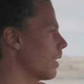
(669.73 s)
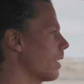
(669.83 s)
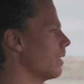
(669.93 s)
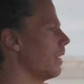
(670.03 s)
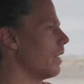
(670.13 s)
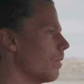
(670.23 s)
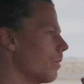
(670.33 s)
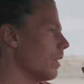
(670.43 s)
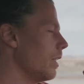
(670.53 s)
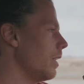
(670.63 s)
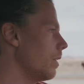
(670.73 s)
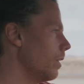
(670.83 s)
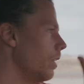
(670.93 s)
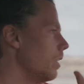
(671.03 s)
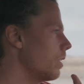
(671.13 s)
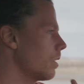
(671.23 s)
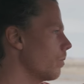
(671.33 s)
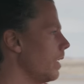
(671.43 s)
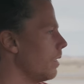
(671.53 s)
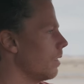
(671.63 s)
We got to hit a really
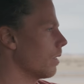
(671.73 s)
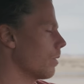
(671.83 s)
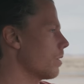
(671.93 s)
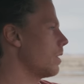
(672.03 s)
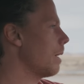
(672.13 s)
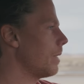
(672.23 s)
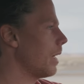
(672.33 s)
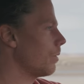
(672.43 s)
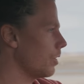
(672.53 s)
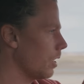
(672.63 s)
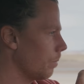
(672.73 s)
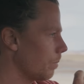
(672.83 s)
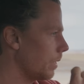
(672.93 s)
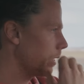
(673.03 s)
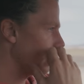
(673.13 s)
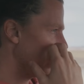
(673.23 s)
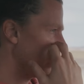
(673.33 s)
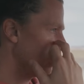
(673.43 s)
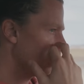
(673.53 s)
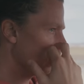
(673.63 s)
sweet little step down jump and,
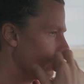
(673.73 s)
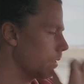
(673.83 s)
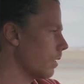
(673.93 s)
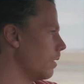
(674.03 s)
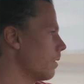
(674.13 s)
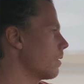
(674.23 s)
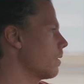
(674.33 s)
and do some good turns.